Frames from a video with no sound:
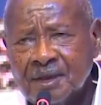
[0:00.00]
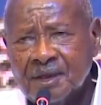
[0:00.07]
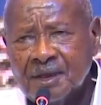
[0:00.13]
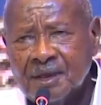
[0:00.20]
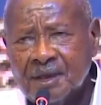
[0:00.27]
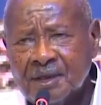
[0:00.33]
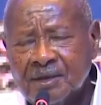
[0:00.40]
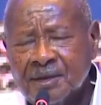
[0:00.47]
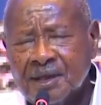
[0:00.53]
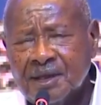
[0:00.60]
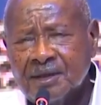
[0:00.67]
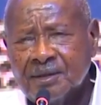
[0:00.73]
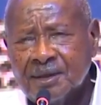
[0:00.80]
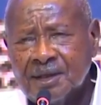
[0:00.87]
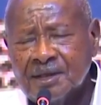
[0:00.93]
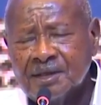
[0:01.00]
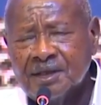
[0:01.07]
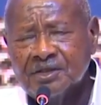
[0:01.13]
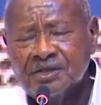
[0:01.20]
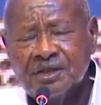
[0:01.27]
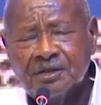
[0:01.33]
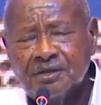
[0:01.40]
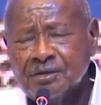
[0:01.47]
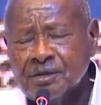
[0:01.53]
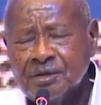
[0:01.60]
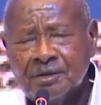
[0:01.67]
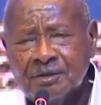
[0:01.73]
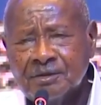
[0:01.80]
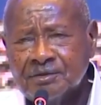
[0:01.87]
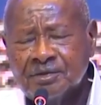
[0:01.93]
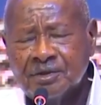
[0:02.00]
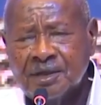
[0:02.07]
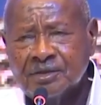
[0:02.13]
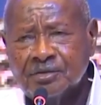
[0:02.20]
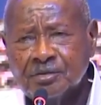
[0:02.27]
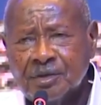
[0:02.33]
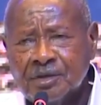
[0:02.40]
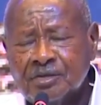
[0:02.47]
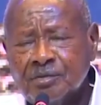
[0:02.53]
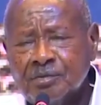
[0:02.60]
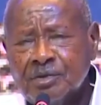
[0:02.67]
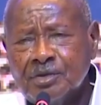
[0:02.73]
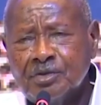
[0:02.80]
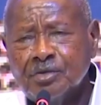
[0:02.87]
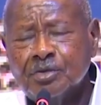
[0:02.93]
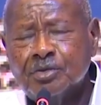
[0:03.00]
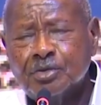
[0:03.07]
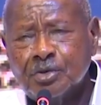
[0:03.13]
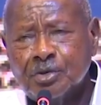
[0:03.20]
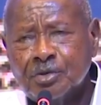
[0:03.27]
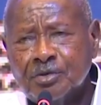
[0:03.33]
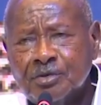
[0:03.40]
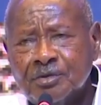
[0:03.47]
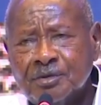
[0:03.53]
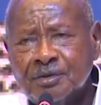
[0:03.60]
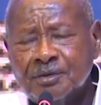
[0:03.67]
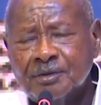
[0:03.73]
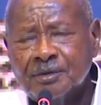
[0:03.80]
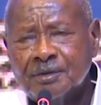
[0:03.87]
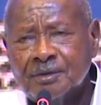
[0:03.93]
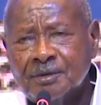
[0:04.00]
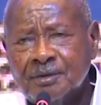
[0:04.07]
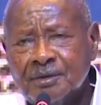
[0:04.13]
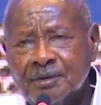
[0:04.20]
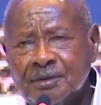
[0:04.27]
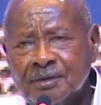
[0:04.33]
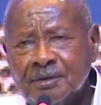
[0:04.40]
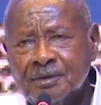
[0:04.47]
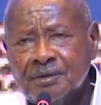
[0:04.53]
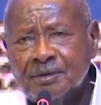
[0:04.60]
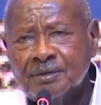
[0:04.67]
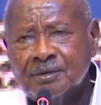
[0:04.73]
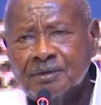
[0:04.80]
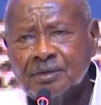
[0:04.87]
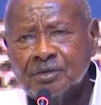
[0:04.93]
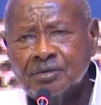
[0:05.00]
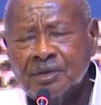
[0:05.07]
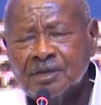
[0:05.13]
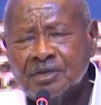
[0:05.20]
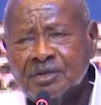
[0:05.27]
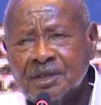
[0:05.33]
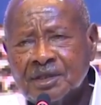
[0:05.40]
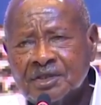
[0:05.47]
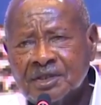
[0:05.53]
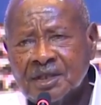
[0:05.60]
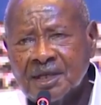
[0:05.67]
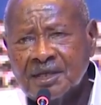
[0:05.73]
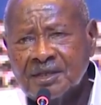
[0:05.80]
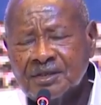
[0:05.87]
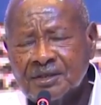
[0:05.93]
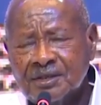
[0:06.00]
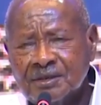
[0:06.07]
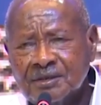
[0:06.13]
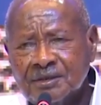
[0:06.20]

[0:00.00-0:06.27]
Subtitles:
And our elders said, no, for us, we want to be neutral. We don't want to take sides.